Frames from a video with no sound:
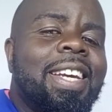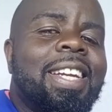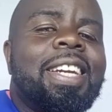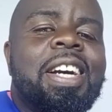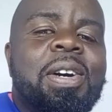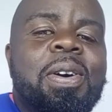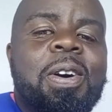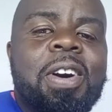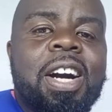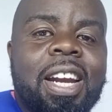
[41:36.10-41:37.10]
Now,
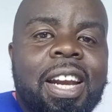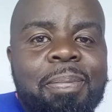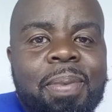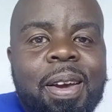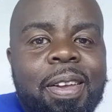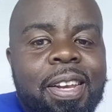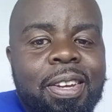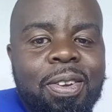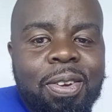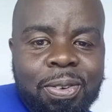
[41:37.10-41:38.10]
how can I be an
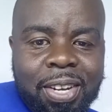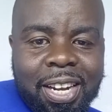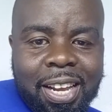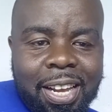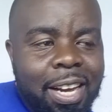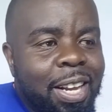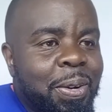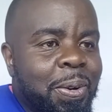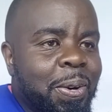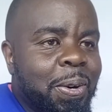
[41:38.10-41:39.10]
idiot when I
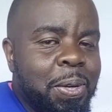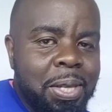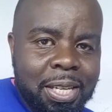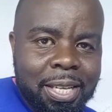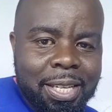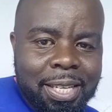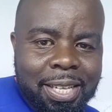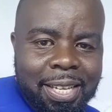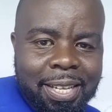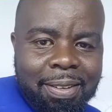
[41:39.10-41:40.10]
know all this?
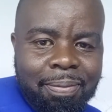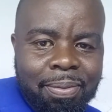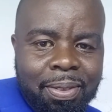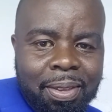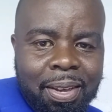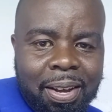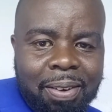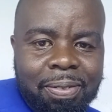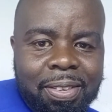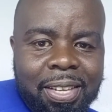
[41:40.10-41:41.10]

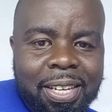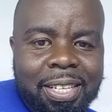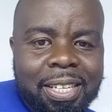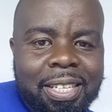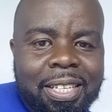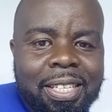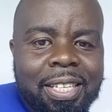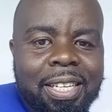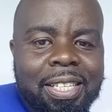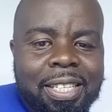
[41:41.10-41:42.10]
I've seen
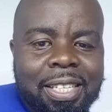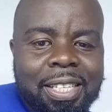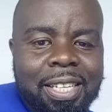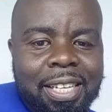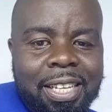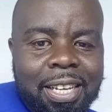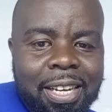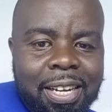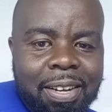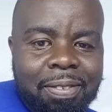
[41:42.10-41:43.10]
66.
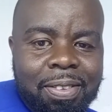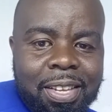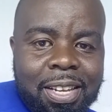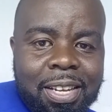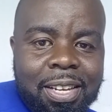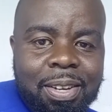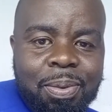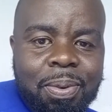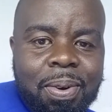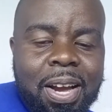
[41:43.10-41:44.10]
I've seen.
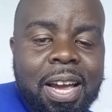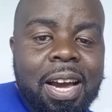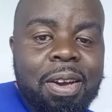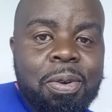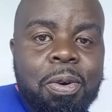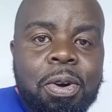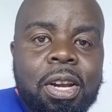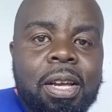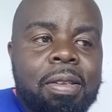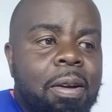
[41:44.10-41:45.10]
Why are you
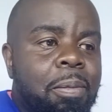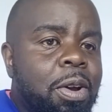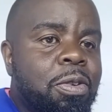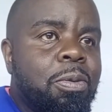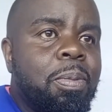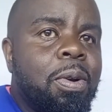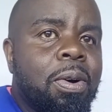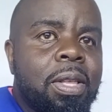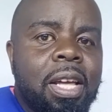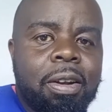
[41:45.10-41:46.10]
calling someone to
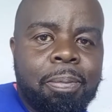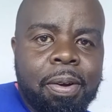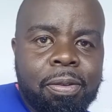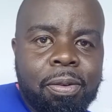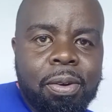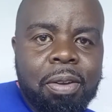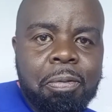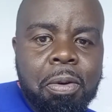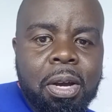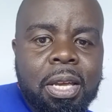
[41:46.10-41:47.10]
block that person? If
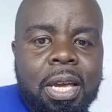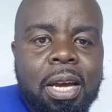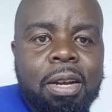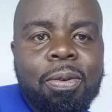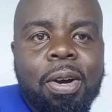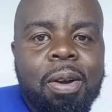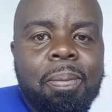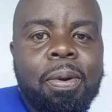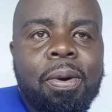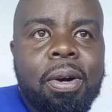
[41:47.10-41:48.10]
you are here and you can
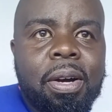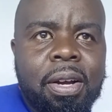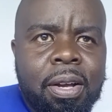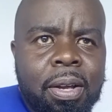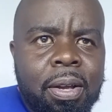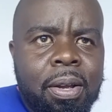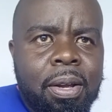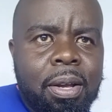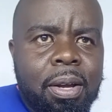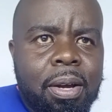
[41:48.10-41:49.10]
block
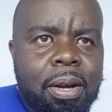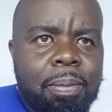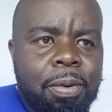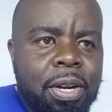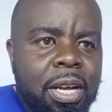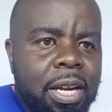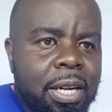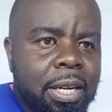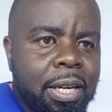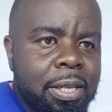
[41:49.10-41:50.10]

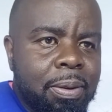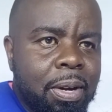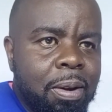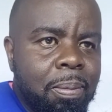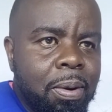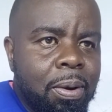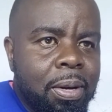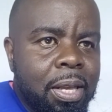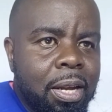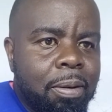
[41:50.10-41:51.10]
moderators, you can block
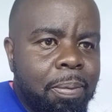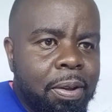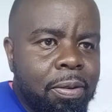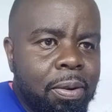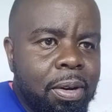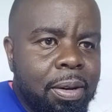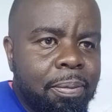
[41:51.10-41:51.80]
that person.